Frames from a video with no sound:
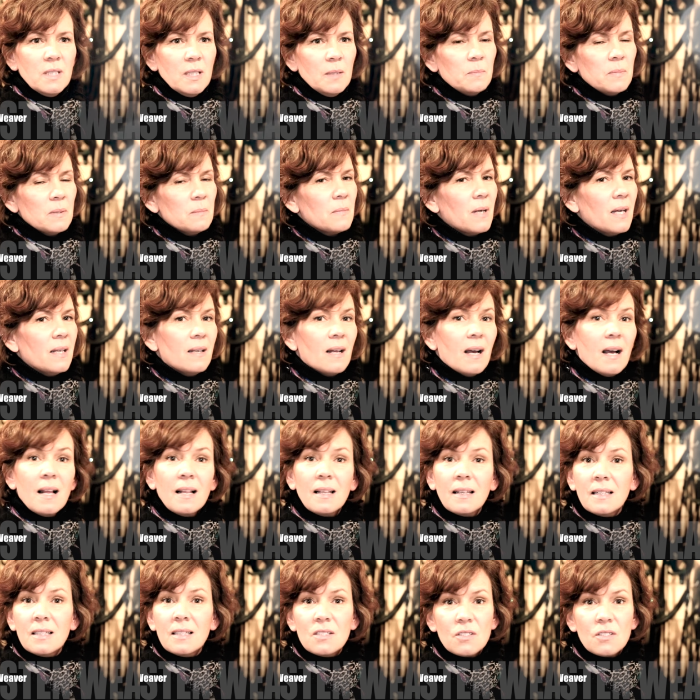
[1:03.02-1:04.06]
deepen my
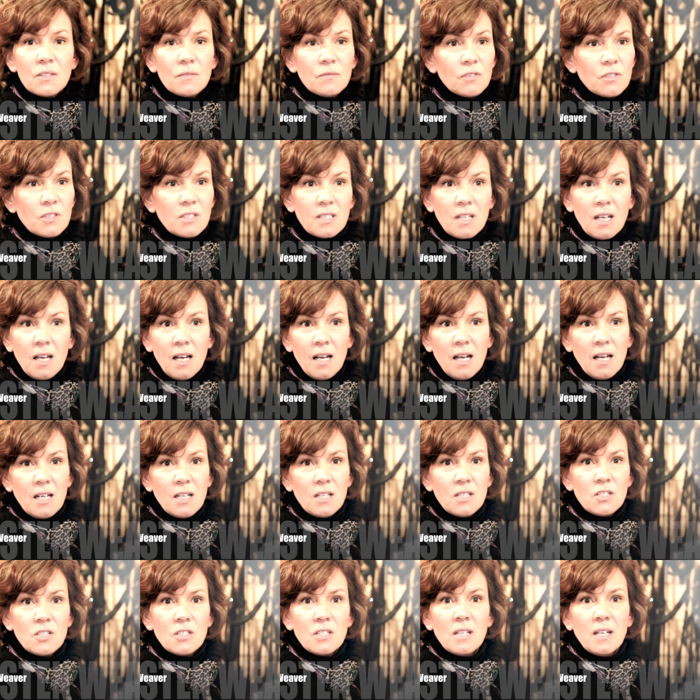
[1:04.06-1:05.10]
knowledge of
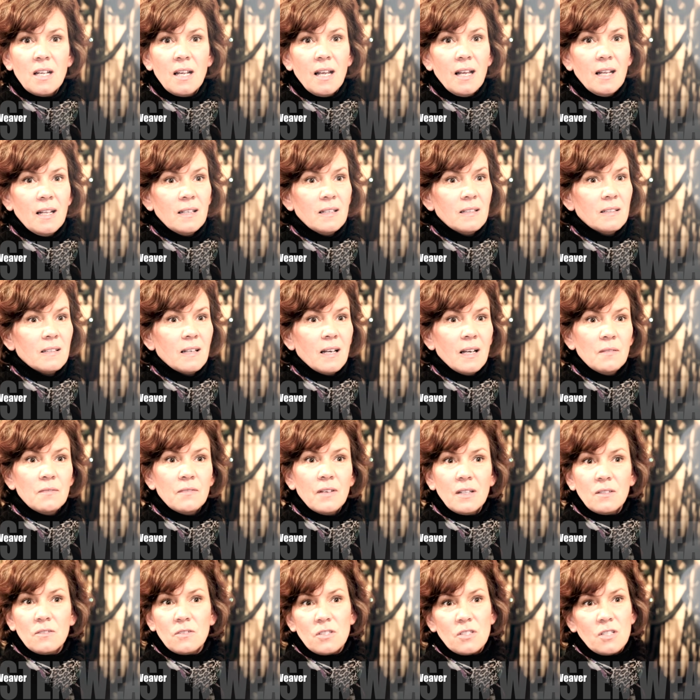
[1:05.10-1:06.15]
dressage, and I
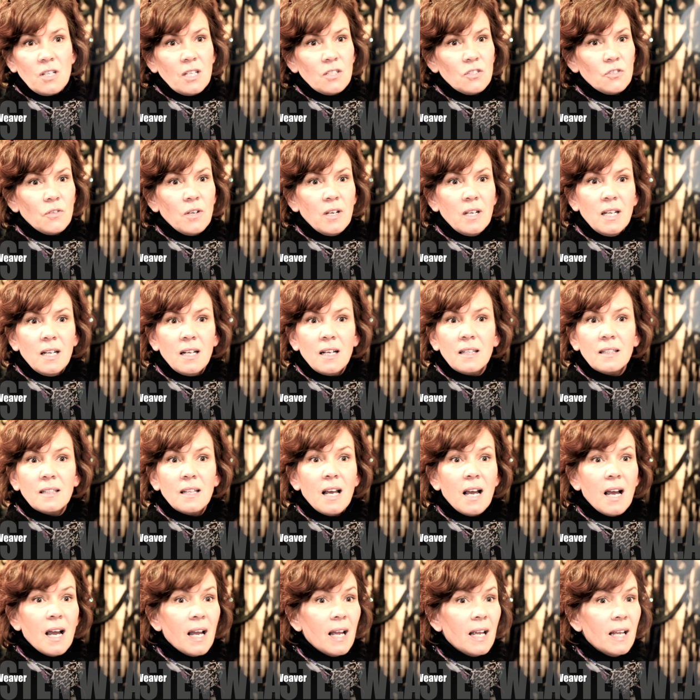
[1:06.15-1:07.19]
found dressage training
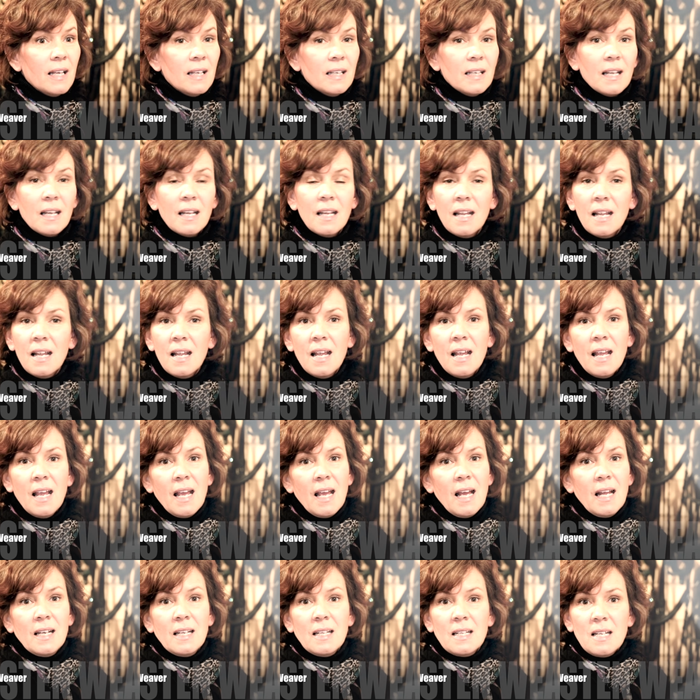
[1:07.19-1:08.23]
online,
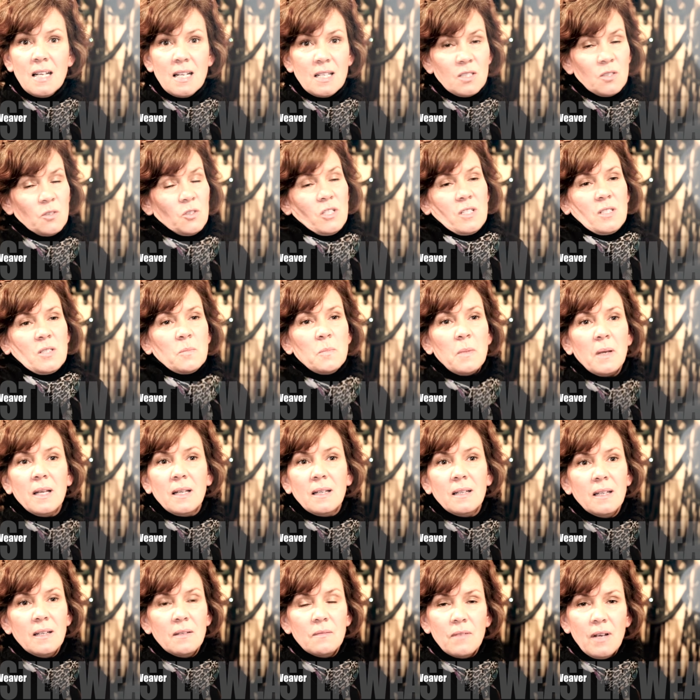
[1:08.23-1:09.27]
and it has just been
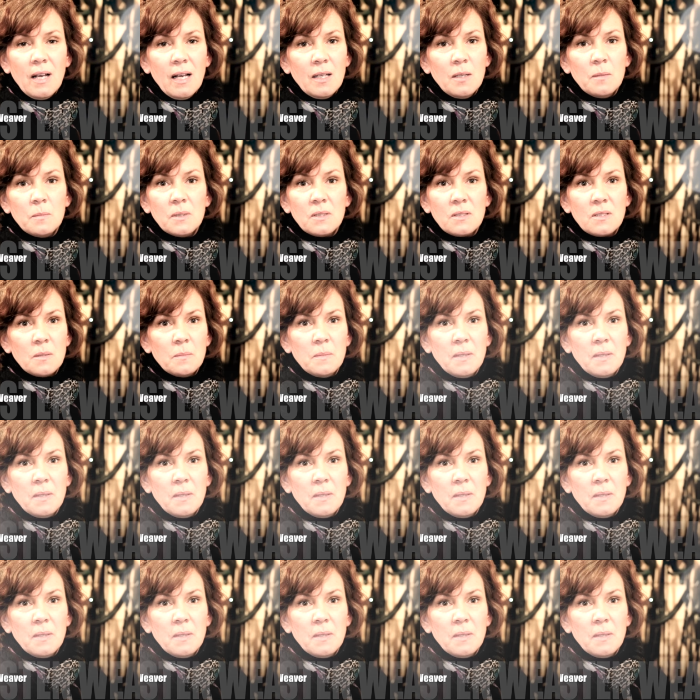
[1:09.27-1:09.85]
invaluable to